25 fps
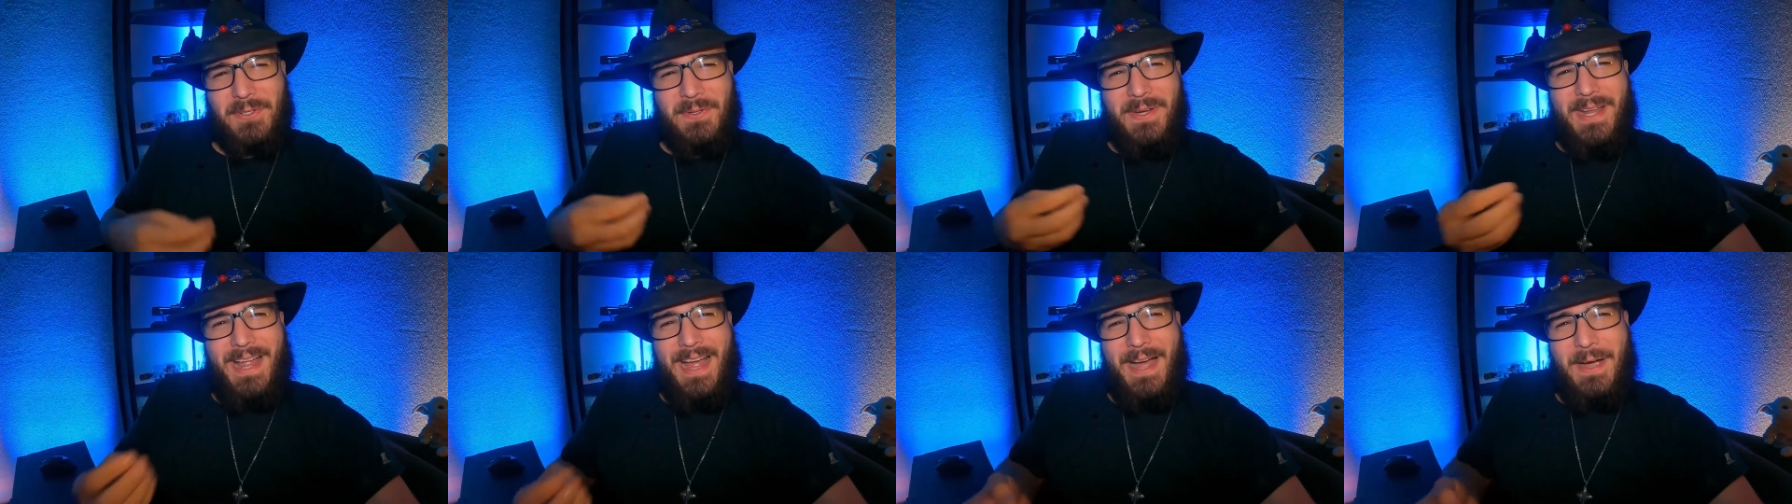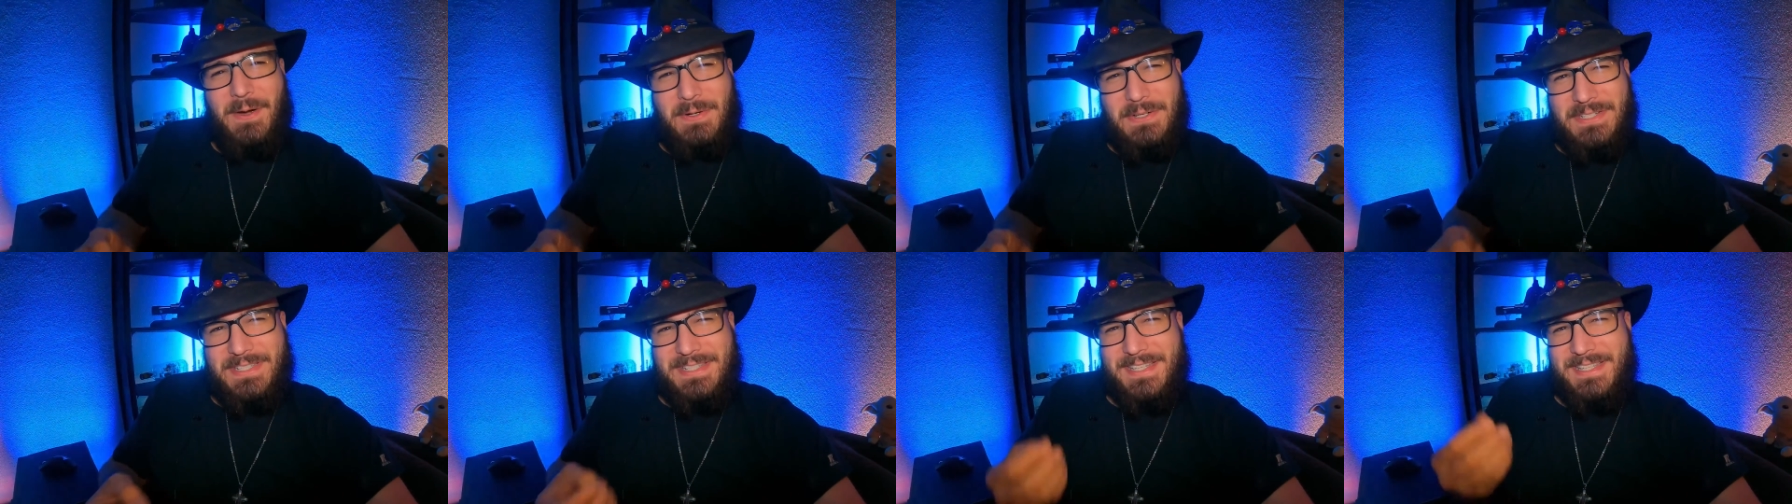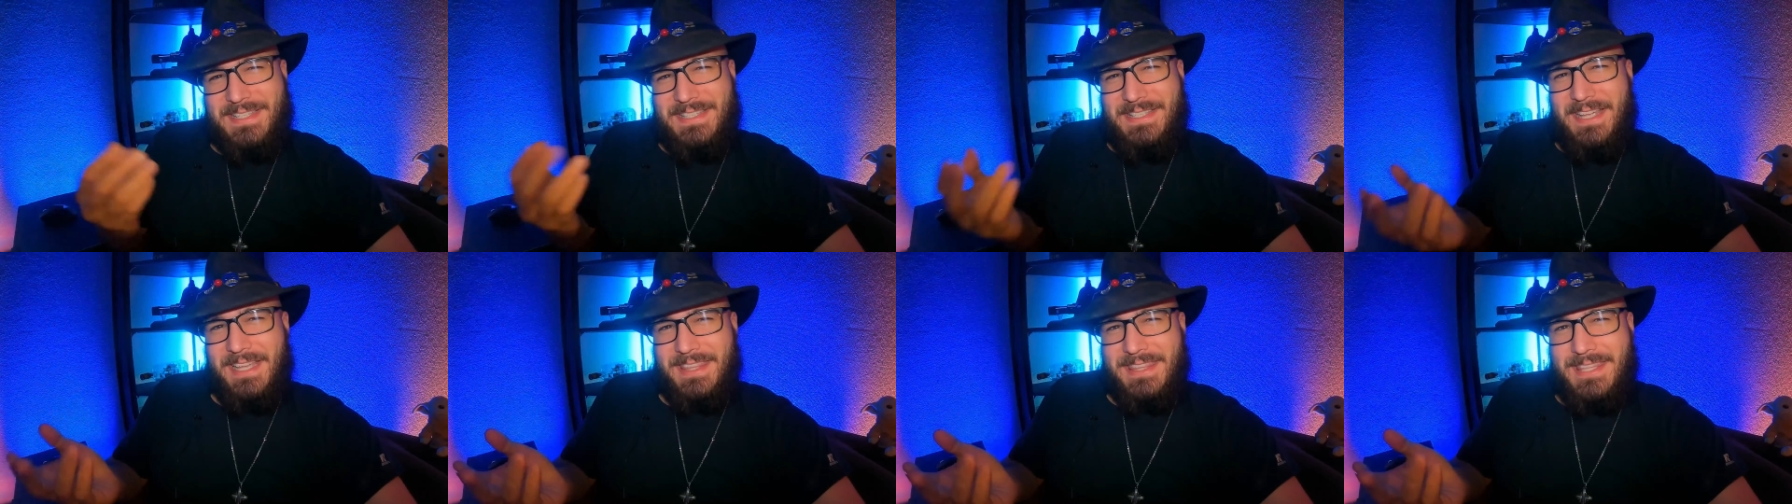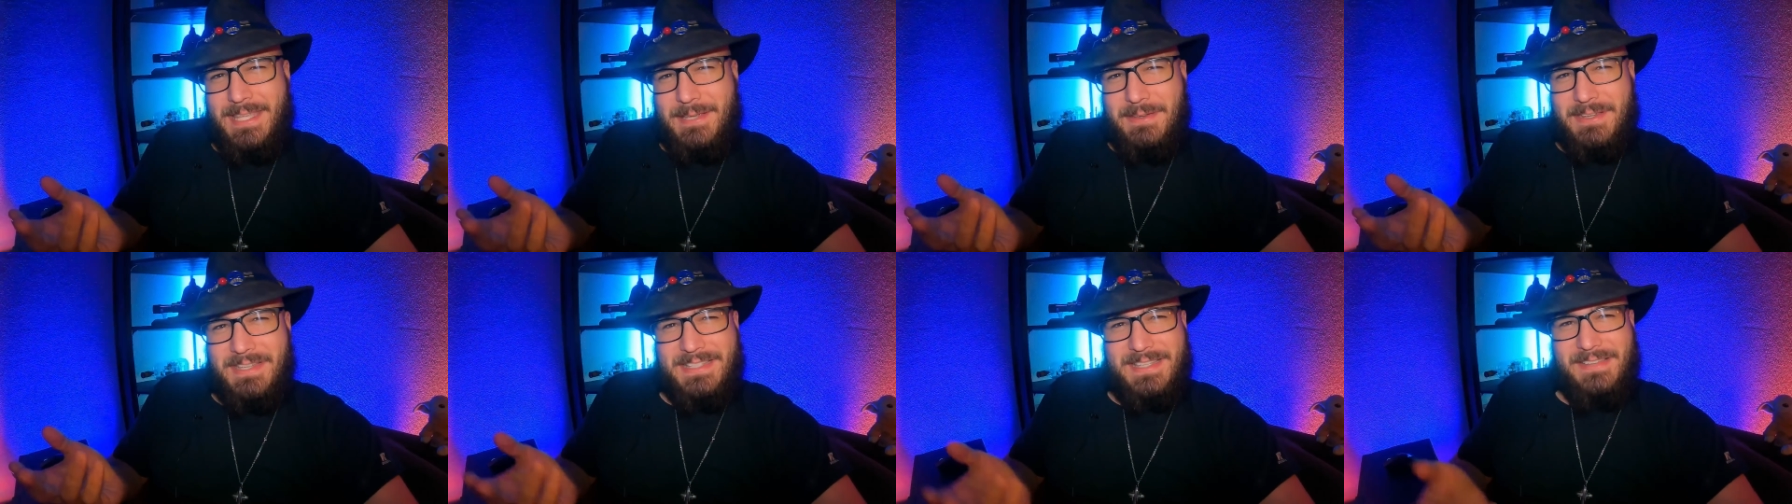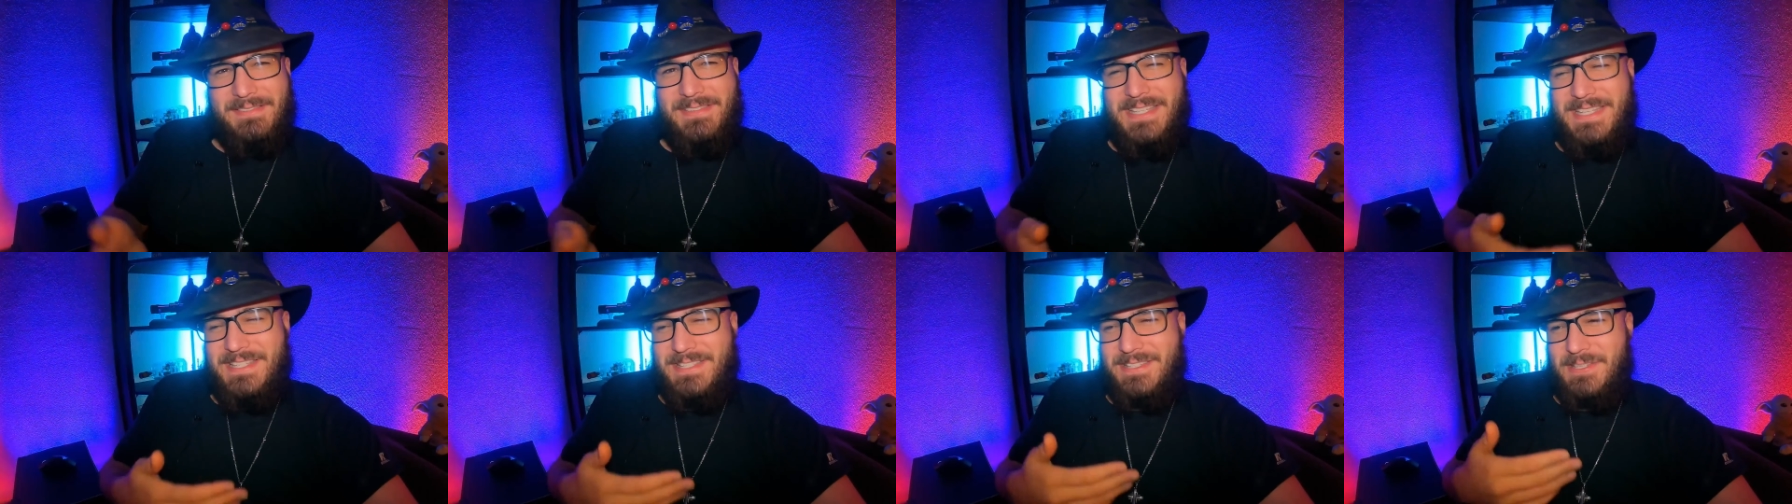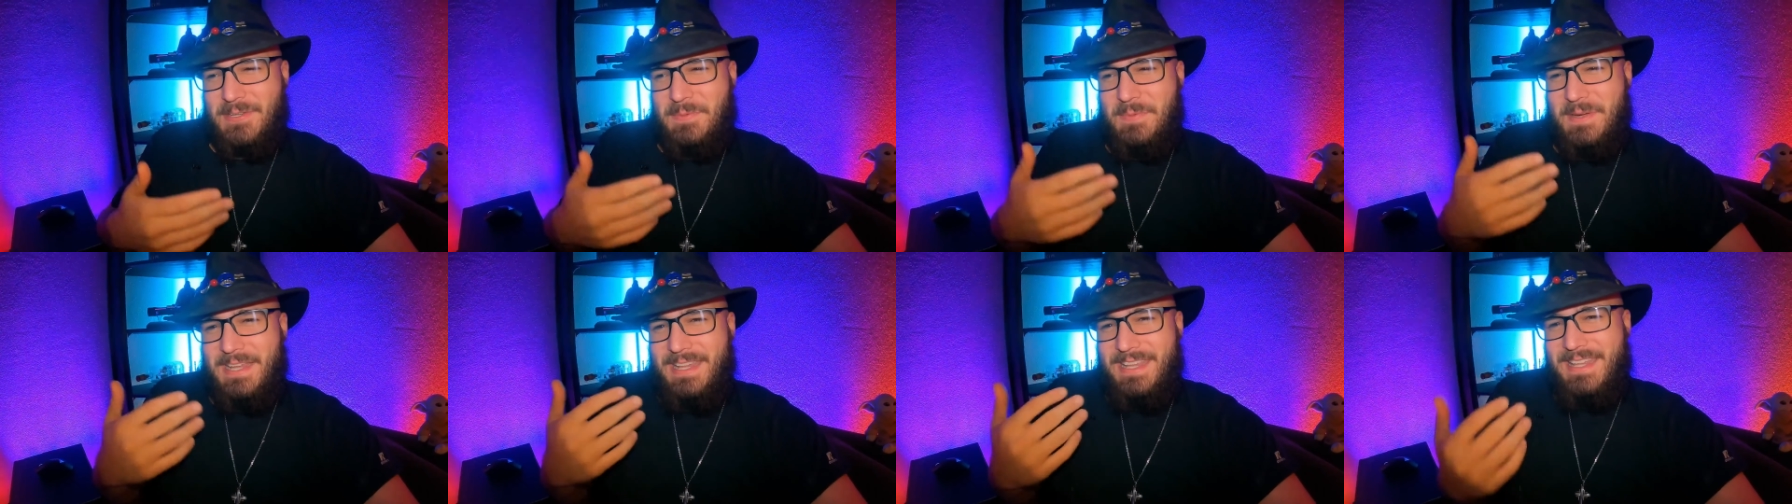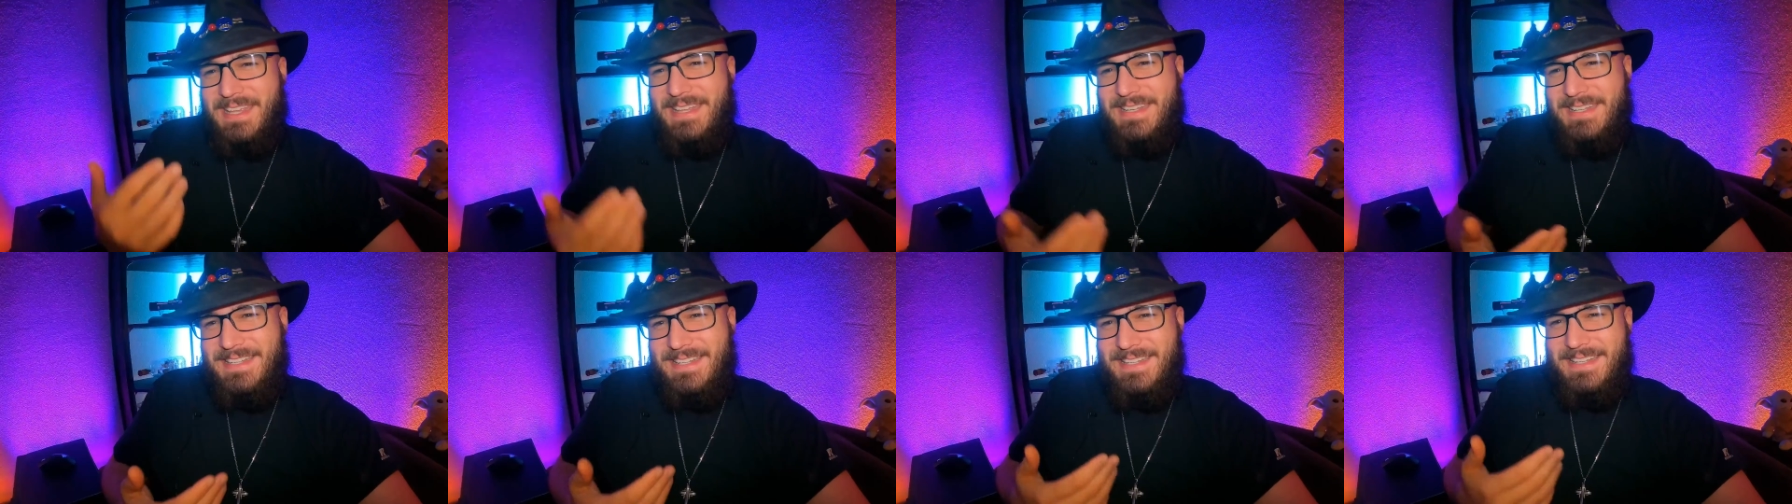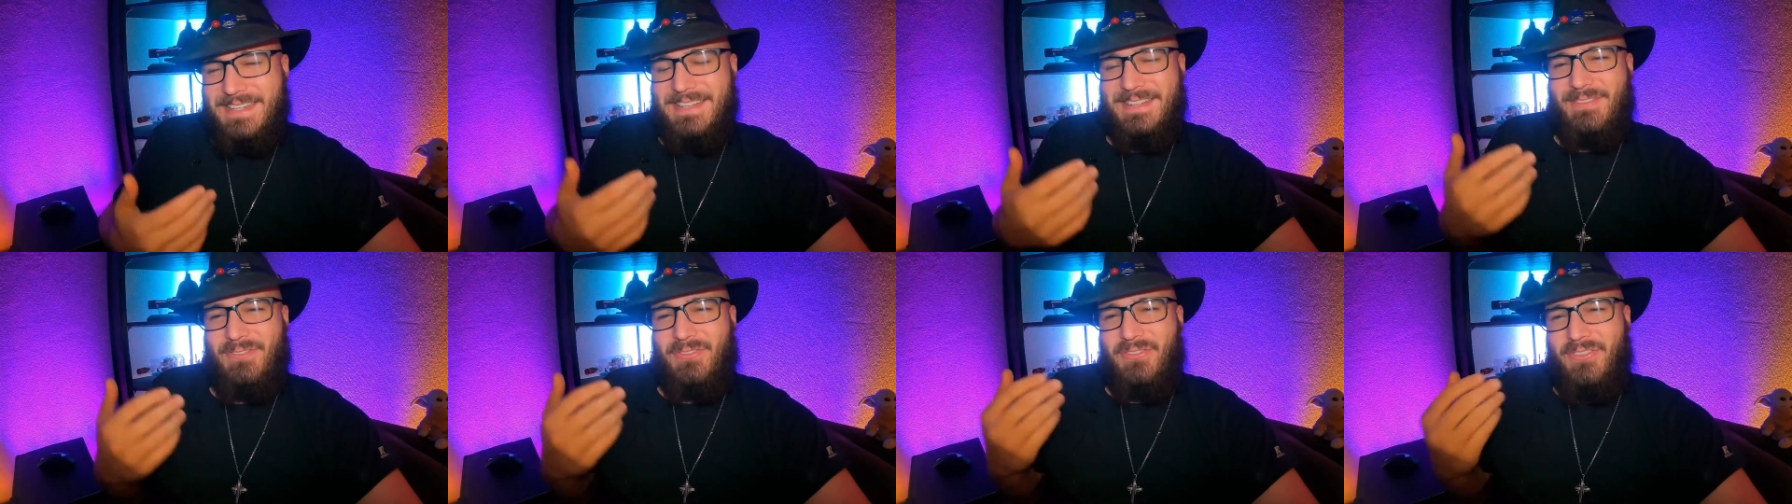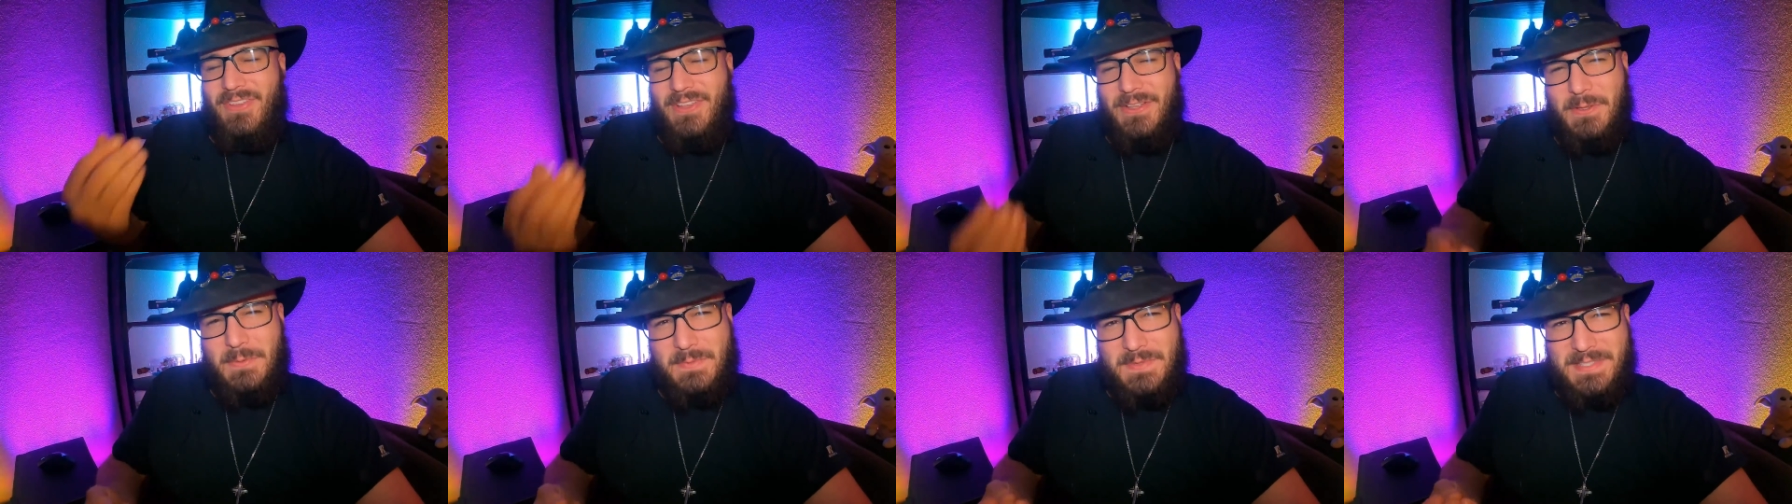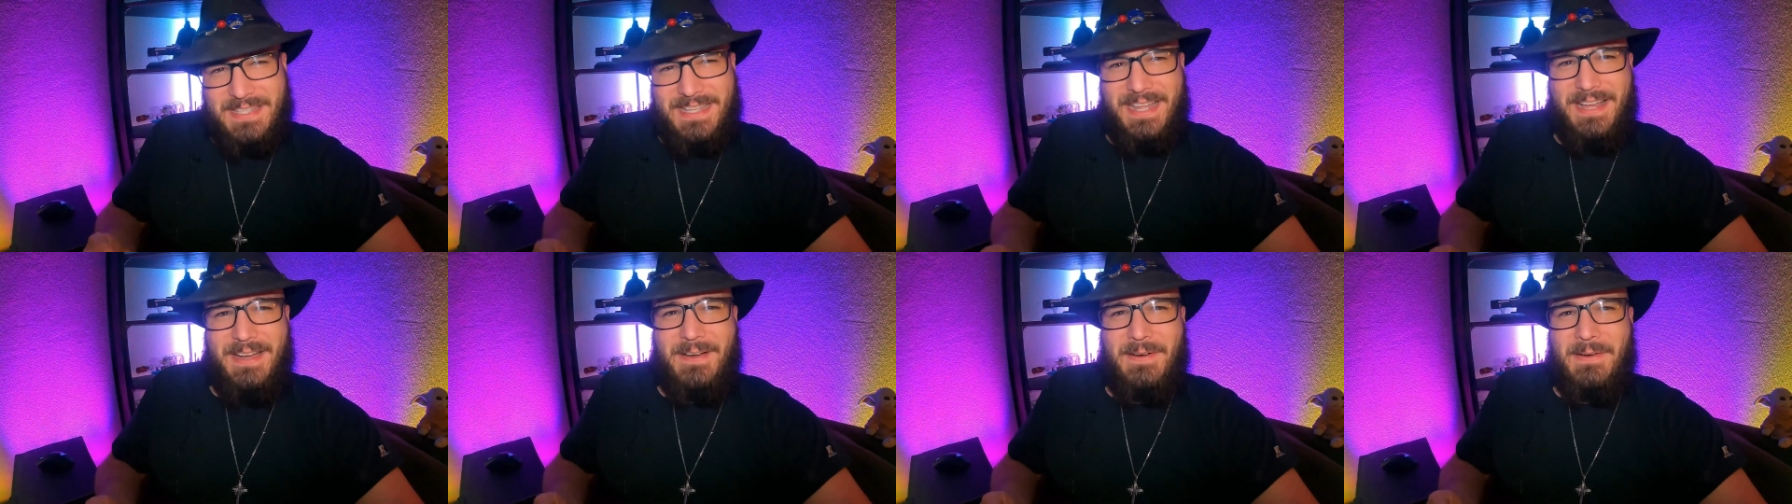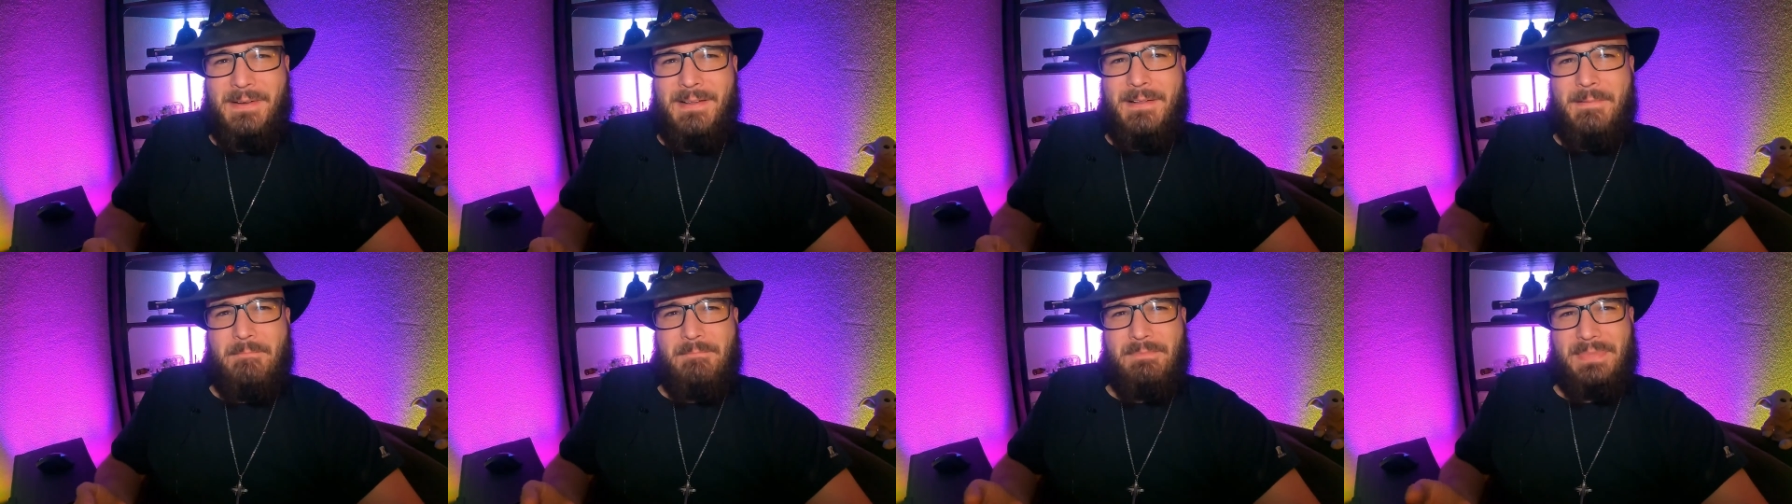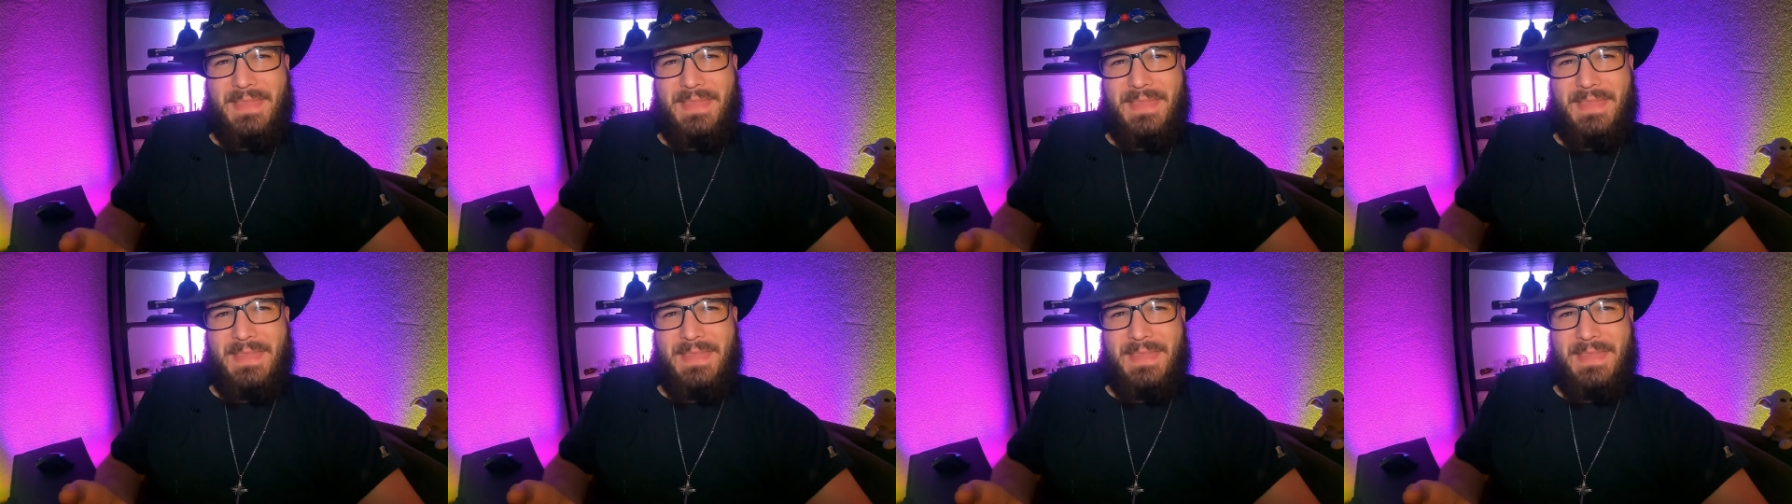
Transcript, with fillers: three hours is nothing because I've seen so many Indian films now